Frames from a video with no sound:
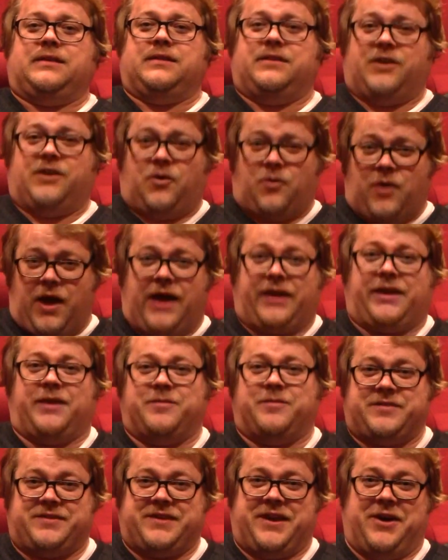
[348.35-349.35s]
The Rock
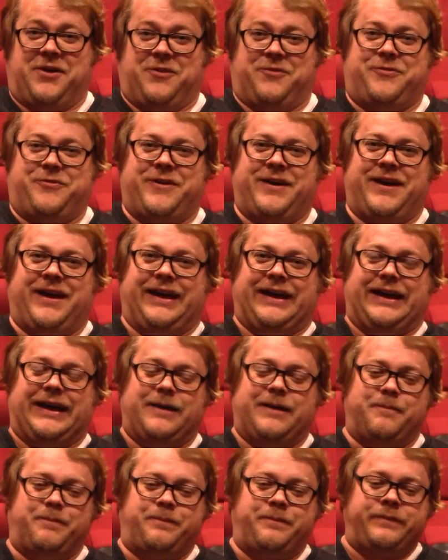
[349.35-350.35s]
himself.
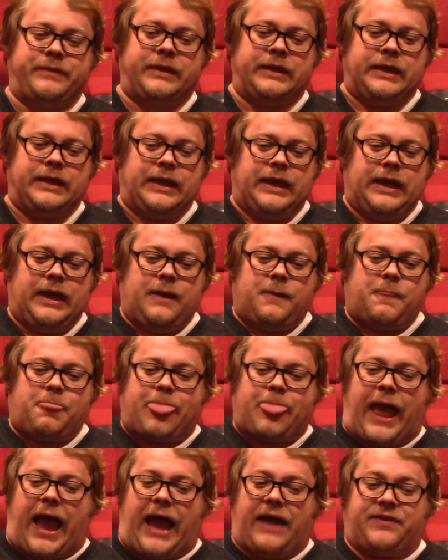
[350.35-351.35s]
I
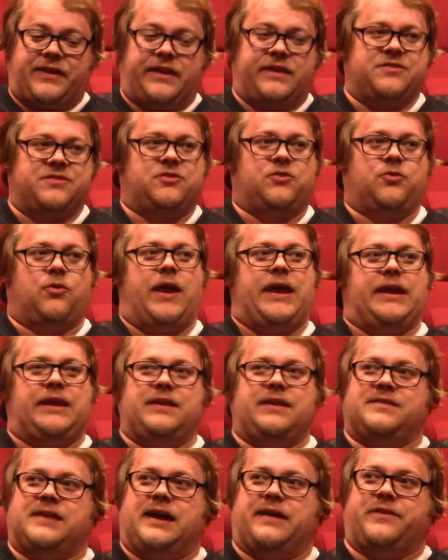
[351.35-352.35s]
think it's great
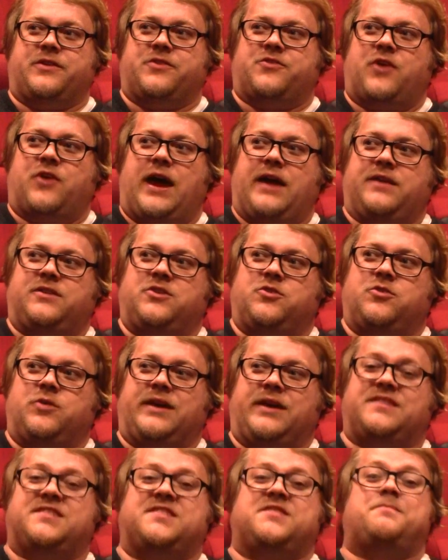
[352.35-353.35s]
he's out there trying to
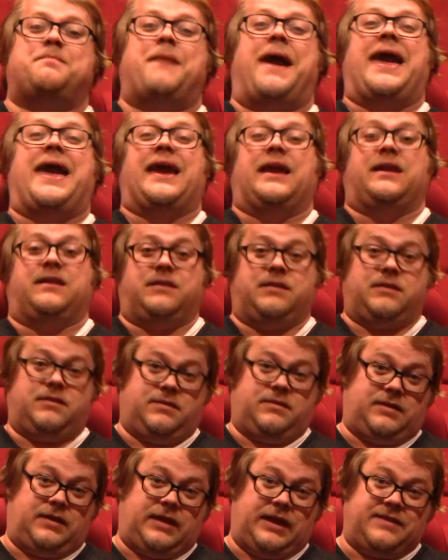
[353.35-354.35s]
expand
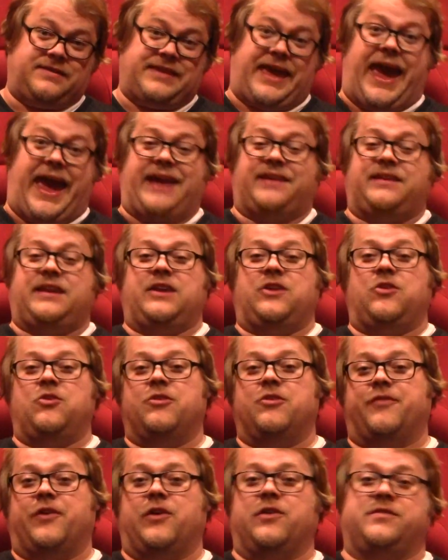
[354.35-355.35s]
his acting
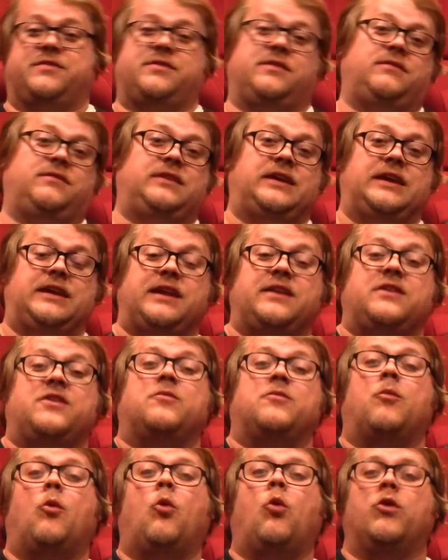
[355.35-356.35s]
universe and get
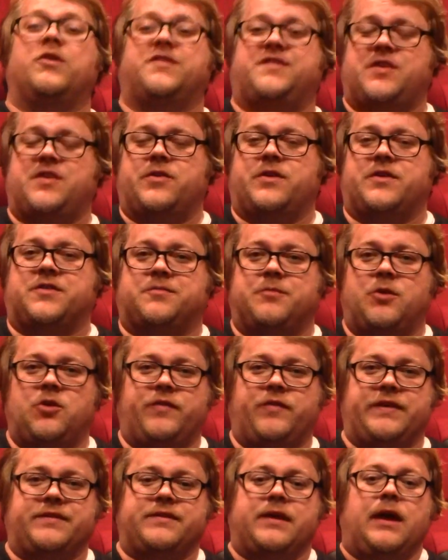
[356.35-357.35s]
into more serious
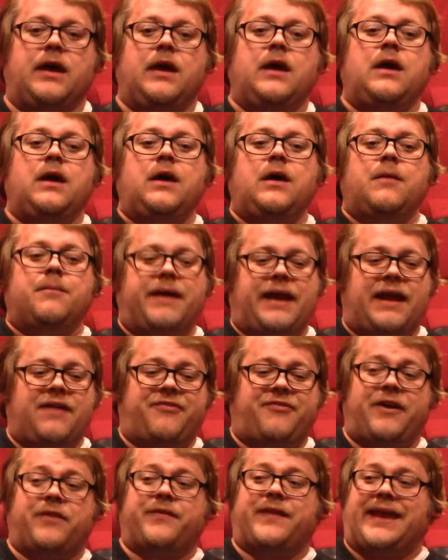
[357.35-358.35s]
movies. But I
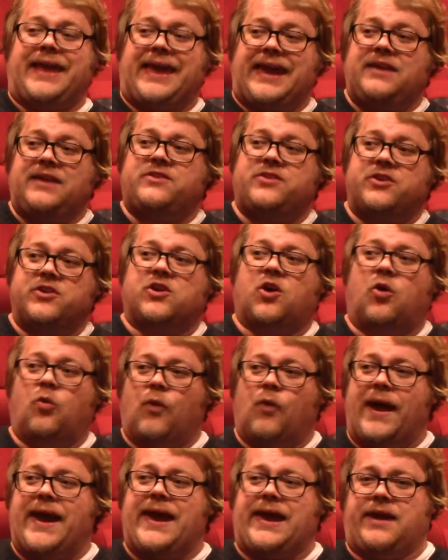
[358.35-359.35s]
felt that he took
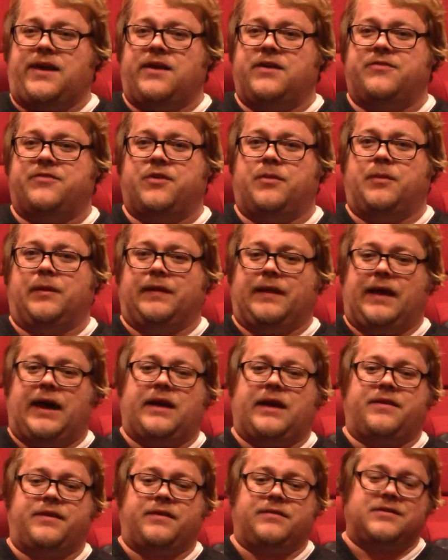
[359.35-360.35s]
away from a
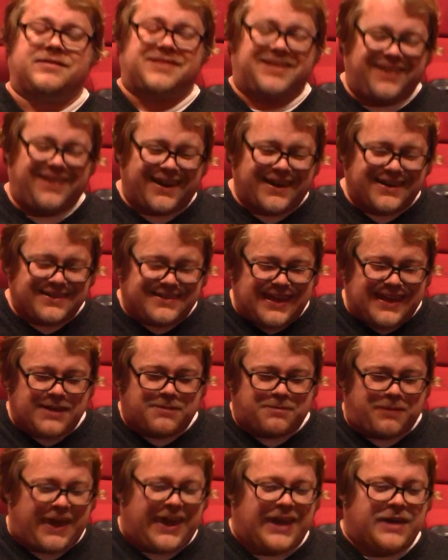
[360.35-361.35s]
lot of that. There's a lot of
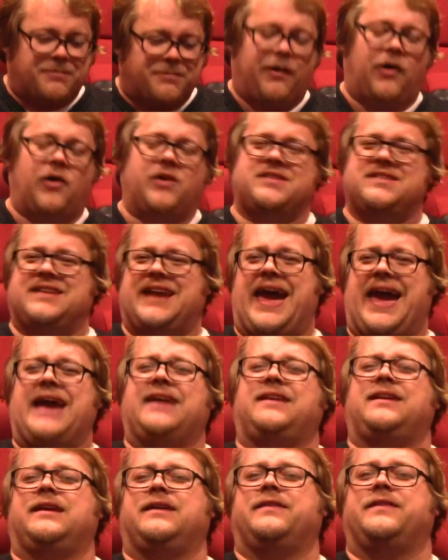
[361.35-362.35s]
deadpan parts in
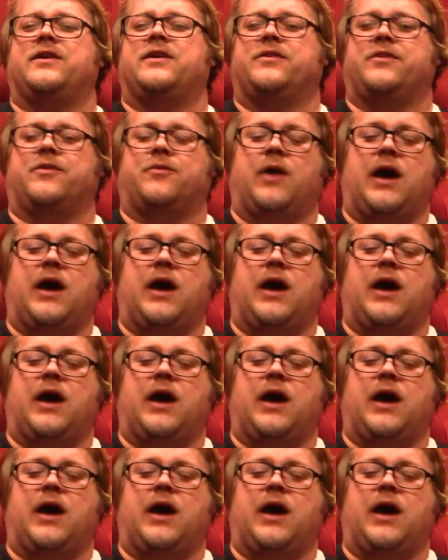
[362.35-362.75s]
acting in there in The